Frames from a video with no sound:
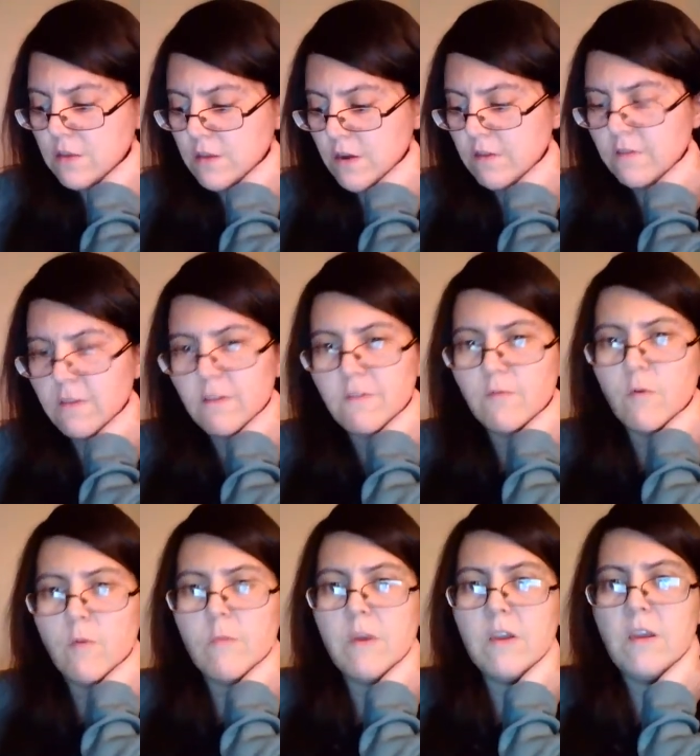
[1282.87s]
there's this
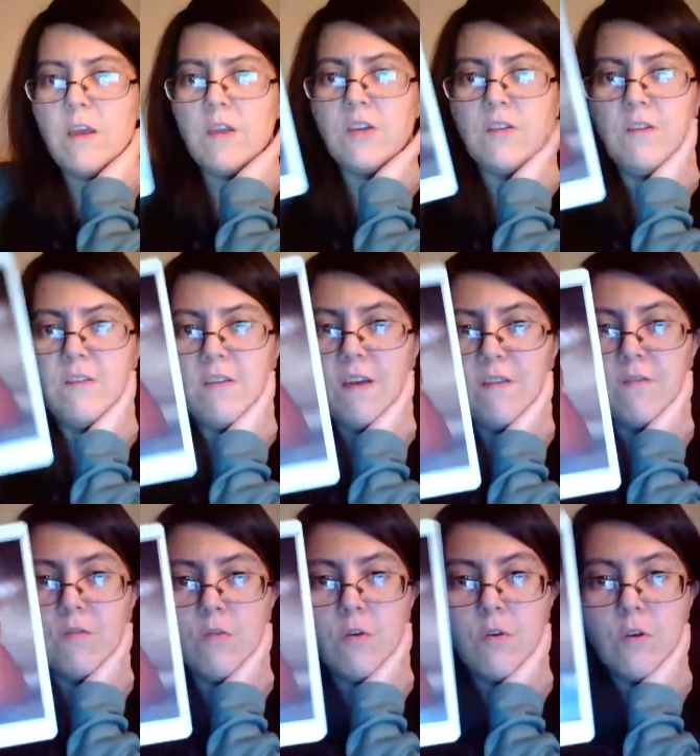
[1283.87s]
woman, and she says,
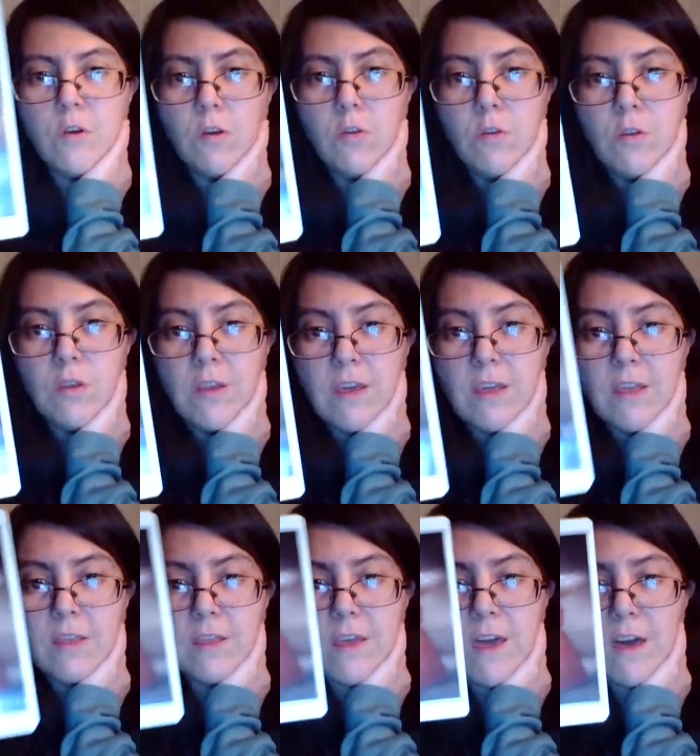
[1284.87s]
you know, you can
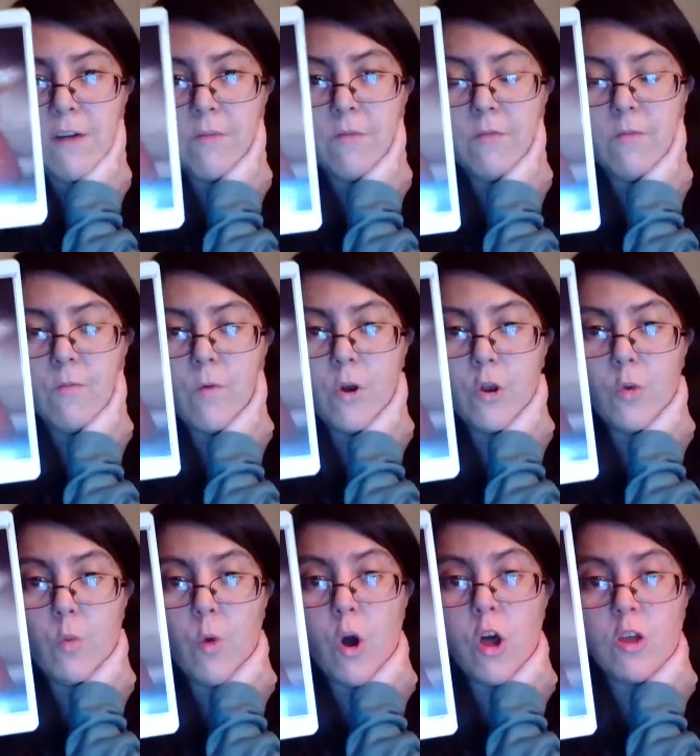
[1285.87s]
have what you
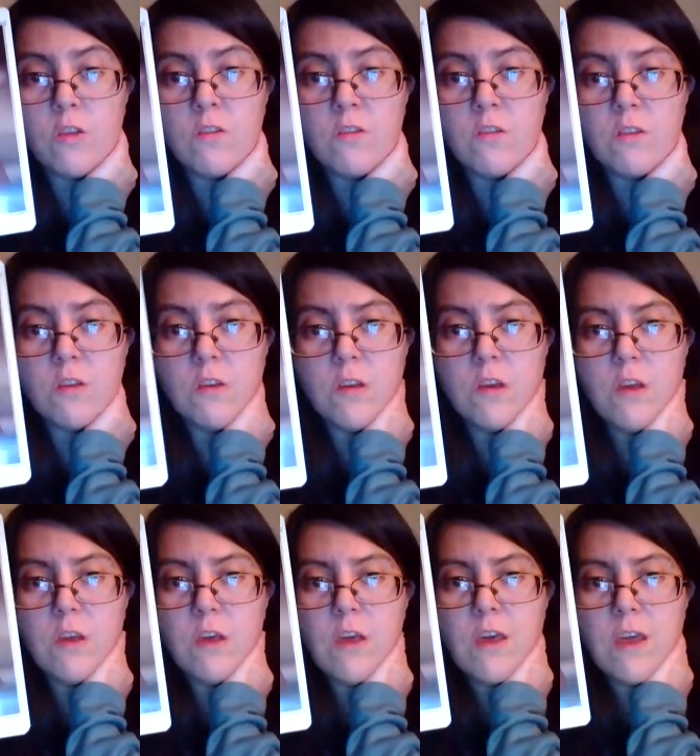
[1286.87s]
want
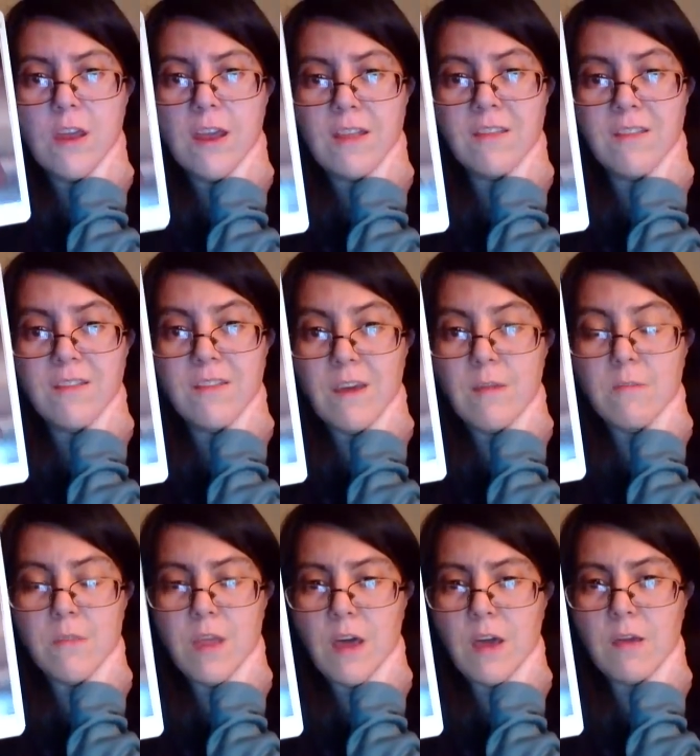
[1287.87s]
and at the
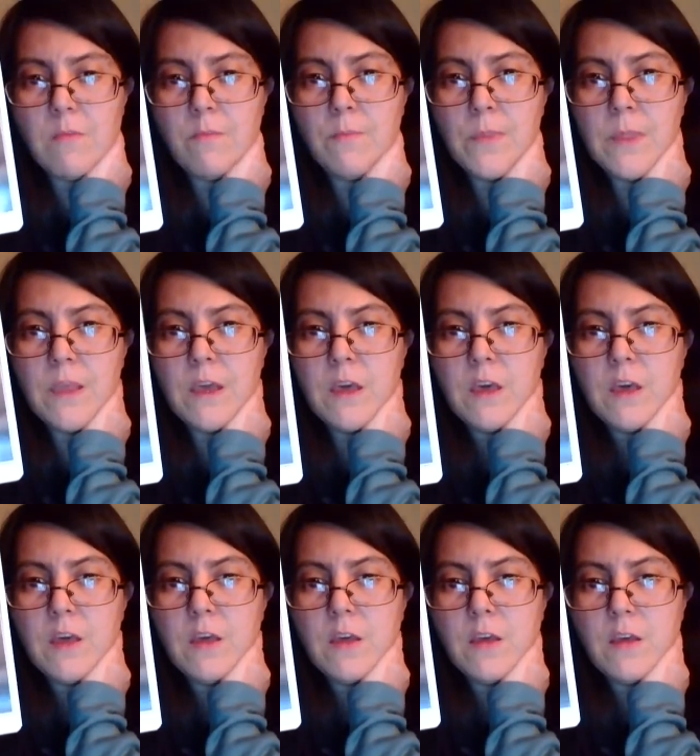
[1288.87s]
same time
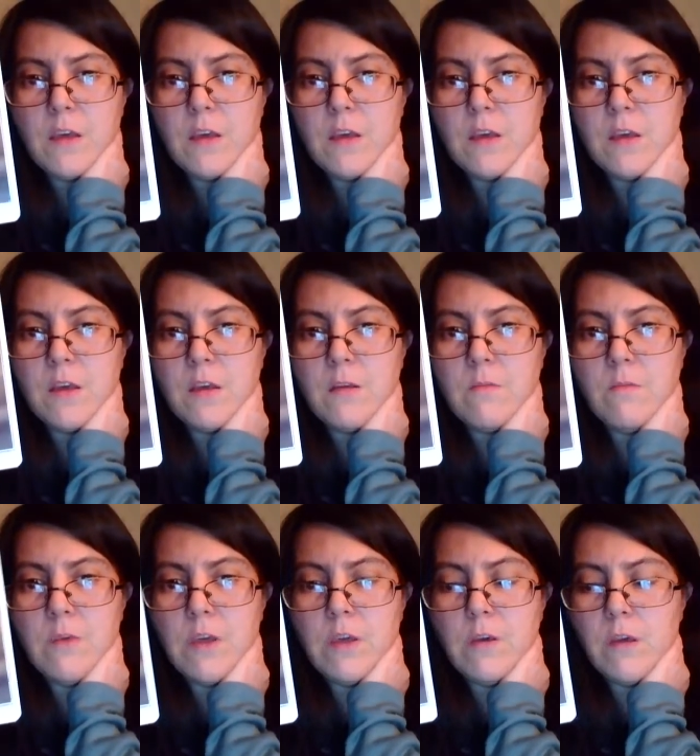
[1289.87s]

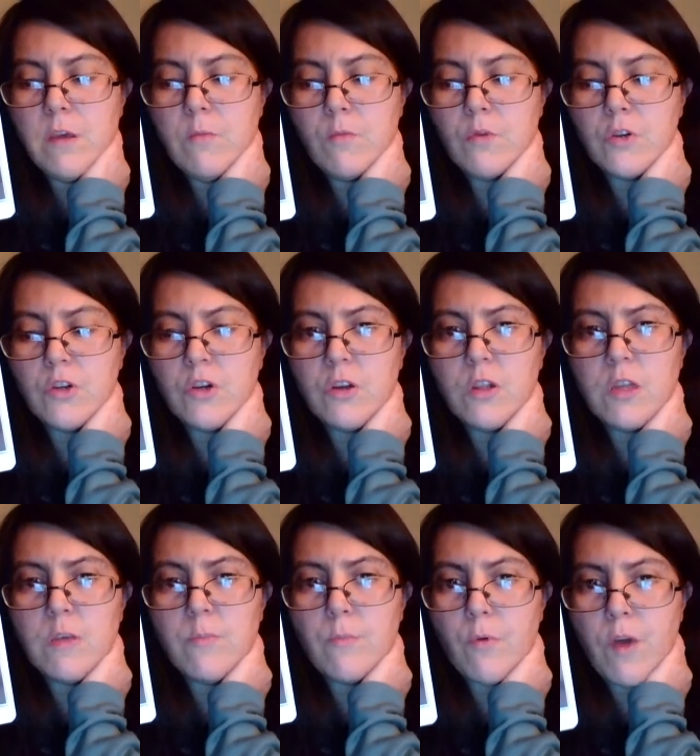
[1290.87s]
be
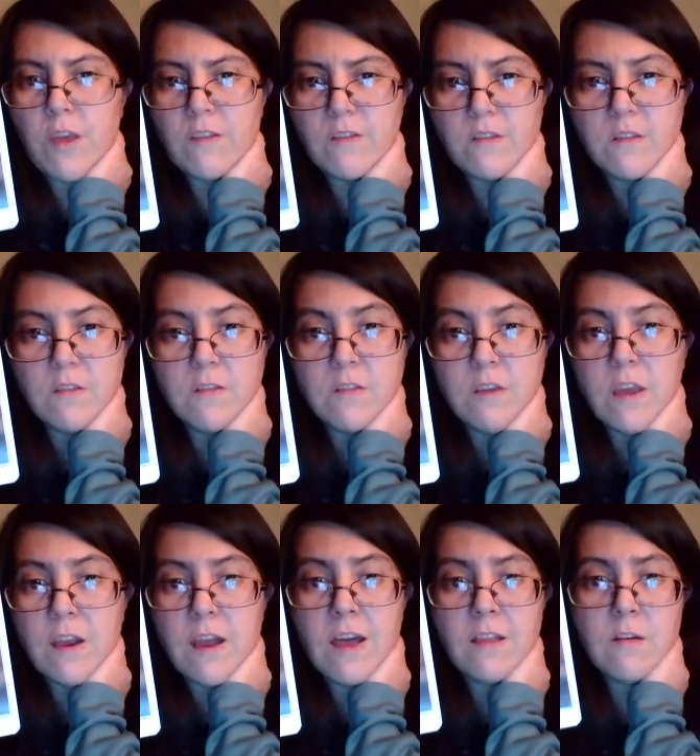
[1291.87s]
emotionally present
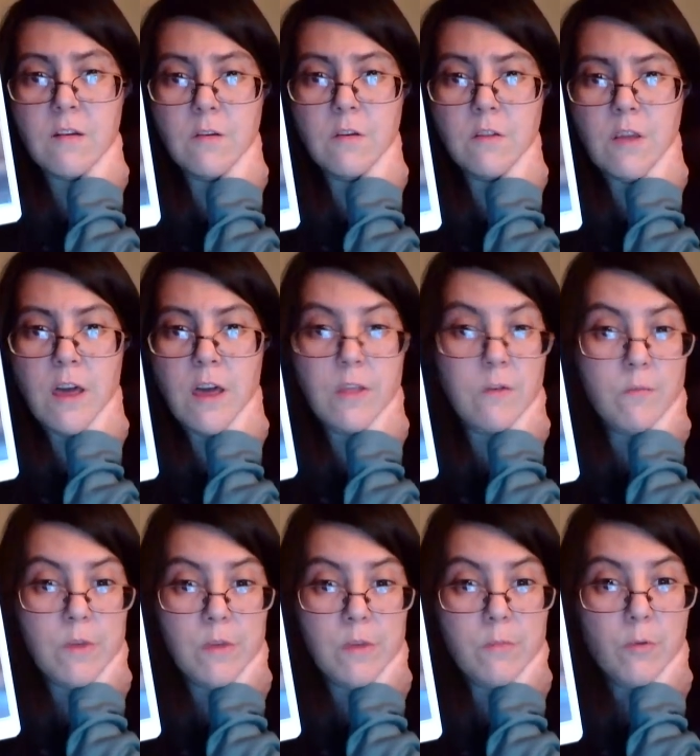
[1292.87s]
and not hurt other
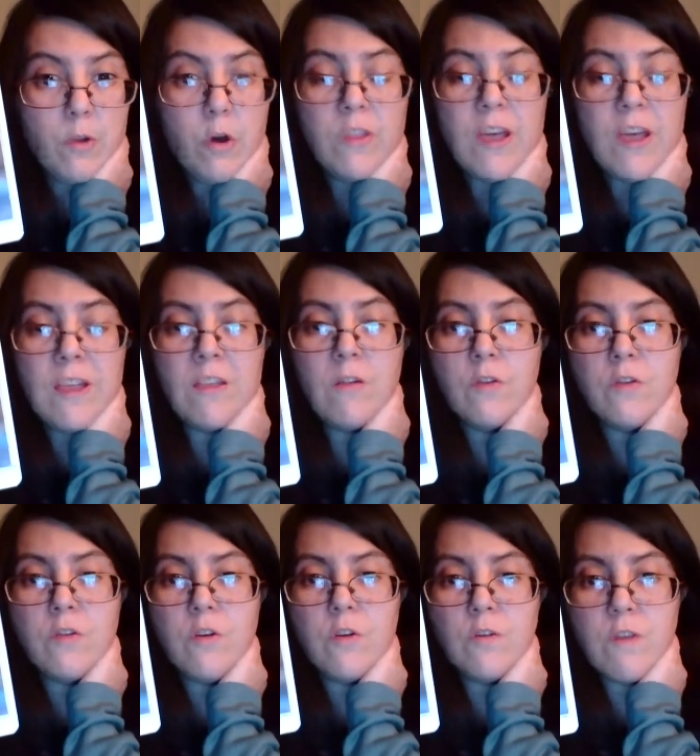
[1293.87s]
people or not
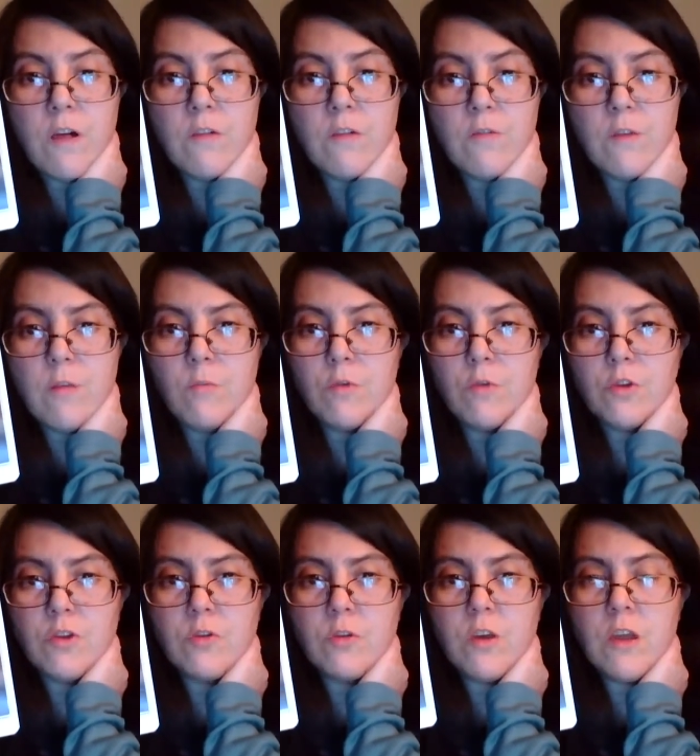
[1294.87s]
hurt yourself in
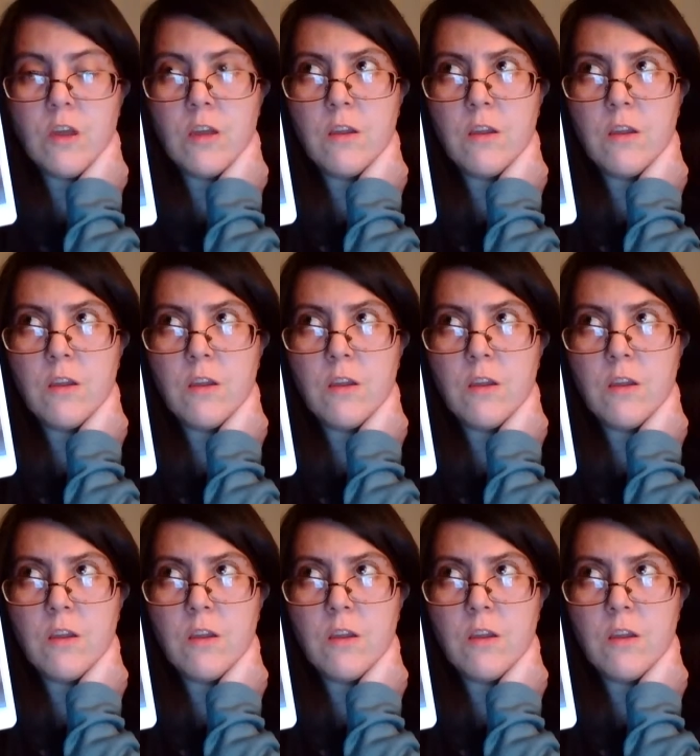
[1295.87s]
emotional